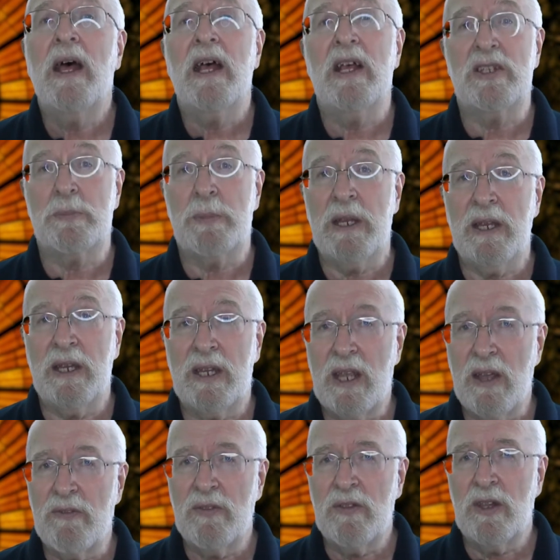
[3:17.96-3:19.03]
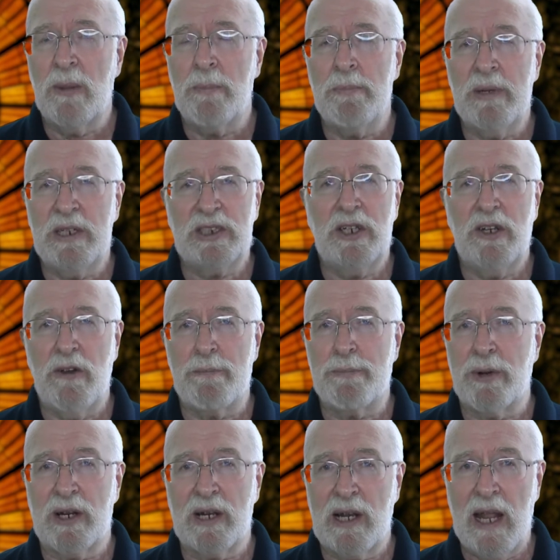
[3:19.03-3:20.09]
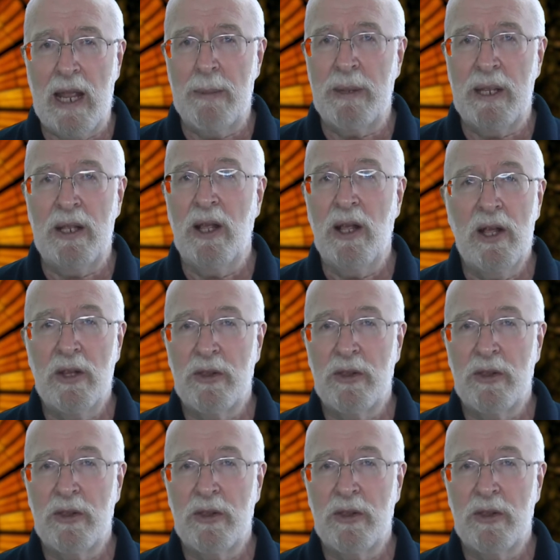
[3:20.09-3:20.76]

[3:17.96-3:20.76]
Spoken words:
has been given the mission of proclaiming